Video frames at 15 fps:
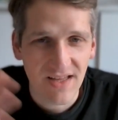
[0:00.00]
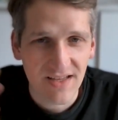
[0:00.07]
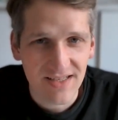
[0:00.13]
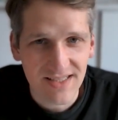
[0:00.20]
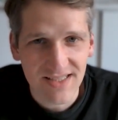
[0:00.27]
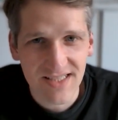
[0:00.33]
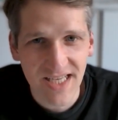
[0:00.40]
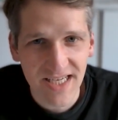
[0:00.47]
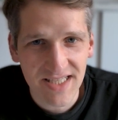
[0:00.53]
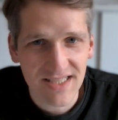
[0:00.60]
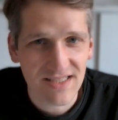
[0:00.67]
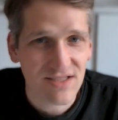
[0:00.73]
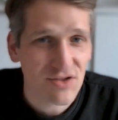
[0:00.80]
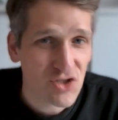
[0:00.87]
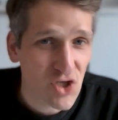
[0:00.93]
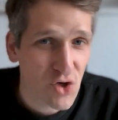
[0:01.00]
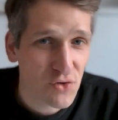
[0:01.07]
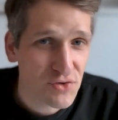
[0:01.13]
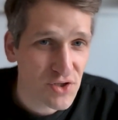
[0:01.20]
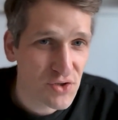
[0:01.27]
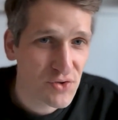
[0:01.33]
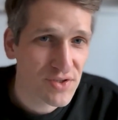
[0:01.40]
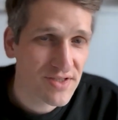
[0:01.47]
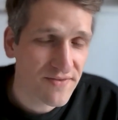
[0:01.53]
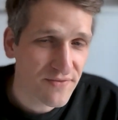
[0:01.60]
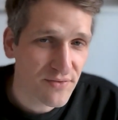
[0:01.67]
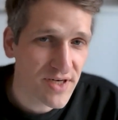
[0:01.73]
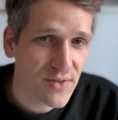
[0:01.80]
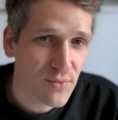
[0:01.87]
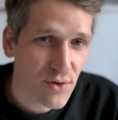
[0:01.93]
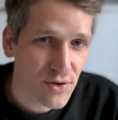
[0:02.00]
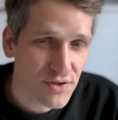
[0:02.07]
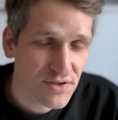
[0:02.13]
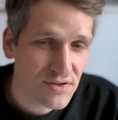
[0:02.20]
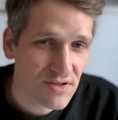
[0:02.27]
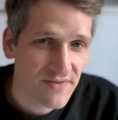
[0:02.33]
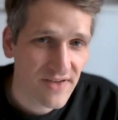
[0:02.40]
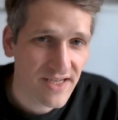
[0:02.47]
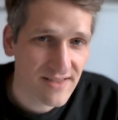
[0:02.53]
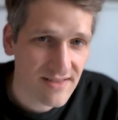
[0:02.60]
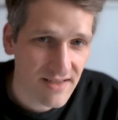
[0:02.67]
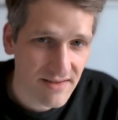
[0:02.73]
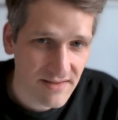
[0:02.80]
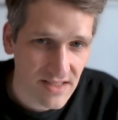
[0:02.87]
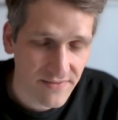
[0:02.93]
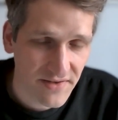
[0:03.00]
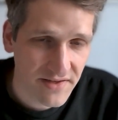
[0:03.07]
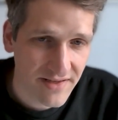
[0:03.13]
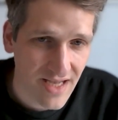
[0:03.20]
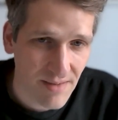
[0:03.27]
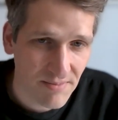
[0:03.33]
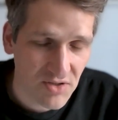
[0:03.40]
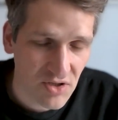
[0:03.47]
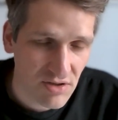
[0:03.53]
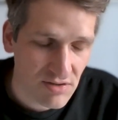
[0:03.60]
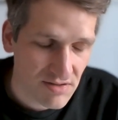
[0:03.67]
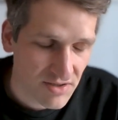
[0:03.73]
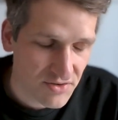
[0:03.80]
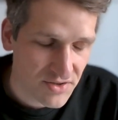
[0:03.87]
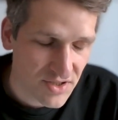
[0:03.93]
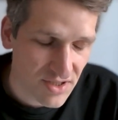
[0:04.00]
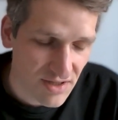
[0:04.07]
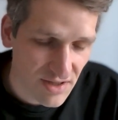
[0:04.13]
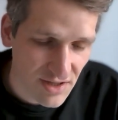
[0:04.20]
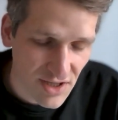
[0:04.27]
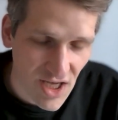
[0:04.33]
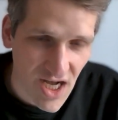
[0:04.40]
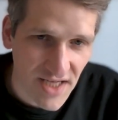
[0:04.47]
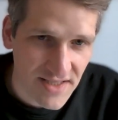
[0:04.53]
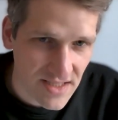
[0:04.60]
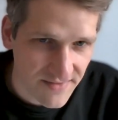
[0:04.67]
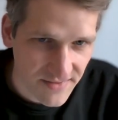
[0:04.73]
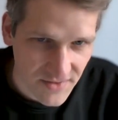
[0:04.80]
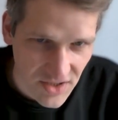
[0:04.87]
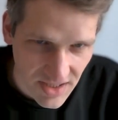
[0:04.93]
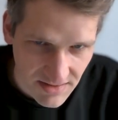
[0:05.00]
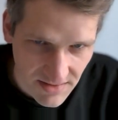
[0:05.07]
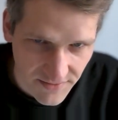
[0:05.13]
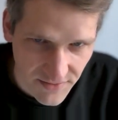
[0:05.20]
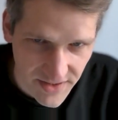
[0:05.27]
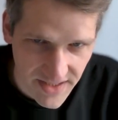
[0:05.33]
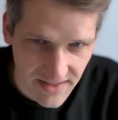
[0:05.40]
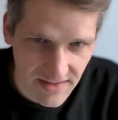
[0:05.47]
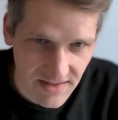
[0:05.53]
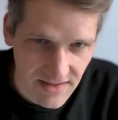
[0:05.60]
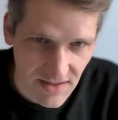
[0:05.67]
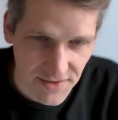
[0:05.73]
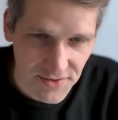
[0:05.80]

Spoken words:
Sixth, don't use the free version of Einstein Activity Capture. There's a lot of objective reasons not